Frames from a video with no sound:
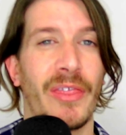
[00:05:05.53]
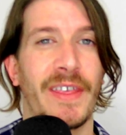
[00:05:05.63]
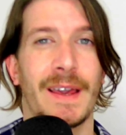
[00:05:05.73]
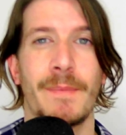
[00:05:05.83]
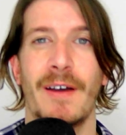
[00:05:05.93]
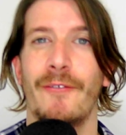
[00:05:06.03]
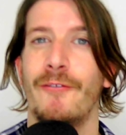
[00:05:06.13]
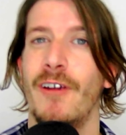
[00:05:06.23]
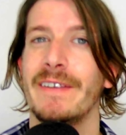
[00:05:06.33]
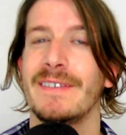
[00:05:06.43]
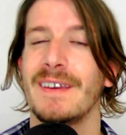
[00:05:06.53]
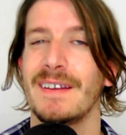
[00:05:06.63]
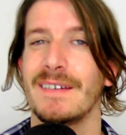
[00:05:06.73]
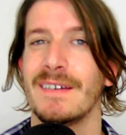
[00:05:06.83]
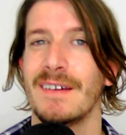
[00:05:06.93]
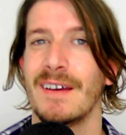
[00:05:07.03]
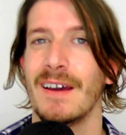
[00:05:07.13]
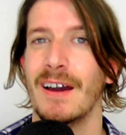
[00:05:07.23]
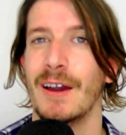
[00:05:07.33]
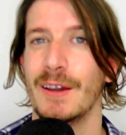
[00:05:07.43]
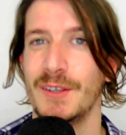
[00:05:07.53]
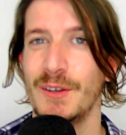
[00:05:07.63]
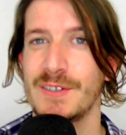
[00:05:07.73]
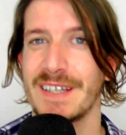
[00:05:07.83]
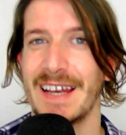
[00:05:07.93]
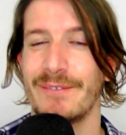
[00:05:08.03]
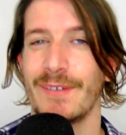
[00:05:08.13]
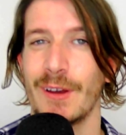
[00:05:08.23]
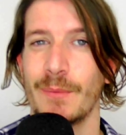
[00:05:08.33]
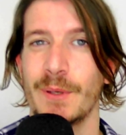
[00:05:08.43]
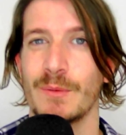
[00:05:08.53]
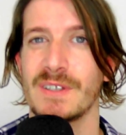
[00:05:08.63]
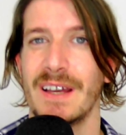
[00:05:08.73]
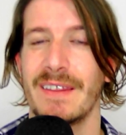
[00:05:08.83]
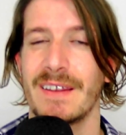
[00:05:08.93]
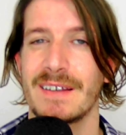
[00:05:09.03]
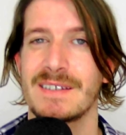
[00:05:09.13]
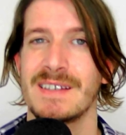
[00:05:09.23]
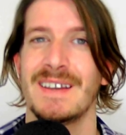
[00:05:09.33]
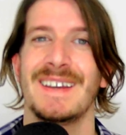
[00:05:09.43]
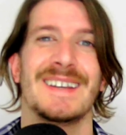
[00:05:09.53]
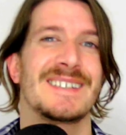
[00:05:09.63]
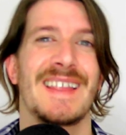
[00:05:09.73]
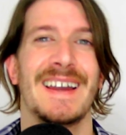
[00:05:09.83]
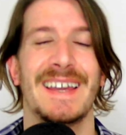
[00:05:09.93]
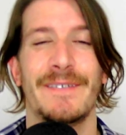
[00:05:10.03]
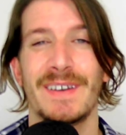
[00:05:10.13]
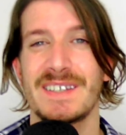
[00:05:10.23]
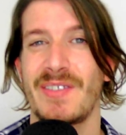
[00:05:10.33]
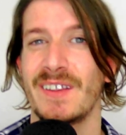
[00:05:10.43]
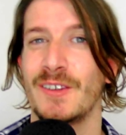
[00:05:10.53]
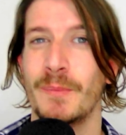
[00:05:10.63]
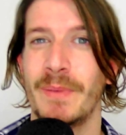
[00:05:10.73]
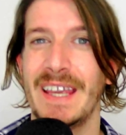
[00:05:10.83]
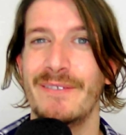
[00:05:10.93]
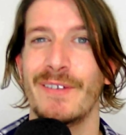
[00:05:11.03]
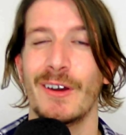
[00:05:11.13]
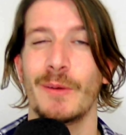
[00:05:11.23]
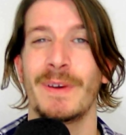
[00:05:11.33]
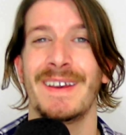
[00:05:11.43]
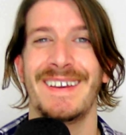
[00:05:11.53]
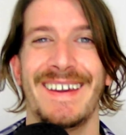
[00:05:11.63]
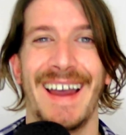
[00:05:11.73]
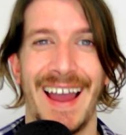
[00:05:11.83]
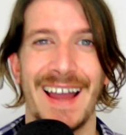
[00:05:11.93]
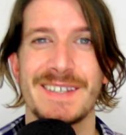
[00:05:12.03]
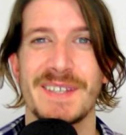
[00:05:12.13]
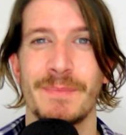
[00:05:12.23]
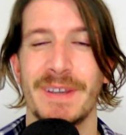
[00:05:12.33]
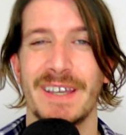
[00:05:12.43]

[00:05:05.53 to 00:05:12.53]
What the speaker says: thing about fronting using adverbials like this is that if it's the to be verb, it has to be